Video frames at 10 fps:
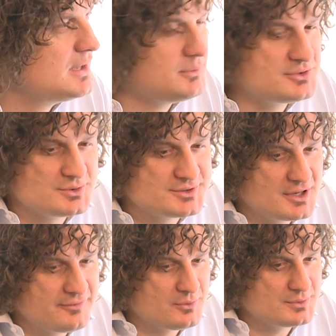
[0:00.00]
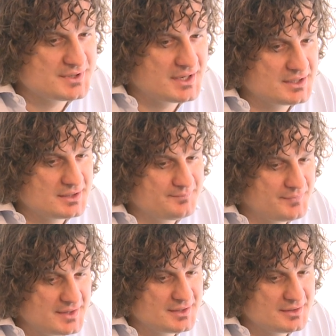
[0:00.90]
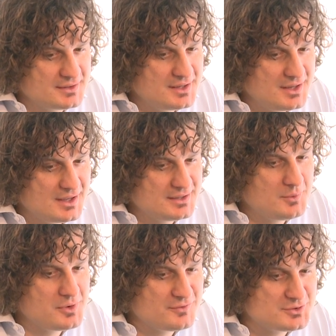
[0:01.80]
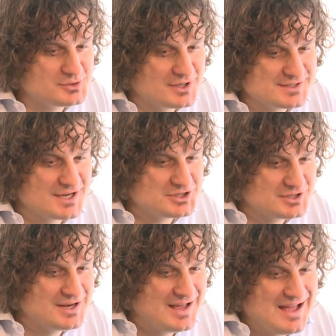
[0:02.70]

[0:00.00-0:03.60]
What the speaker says: which also falls under the network virtualization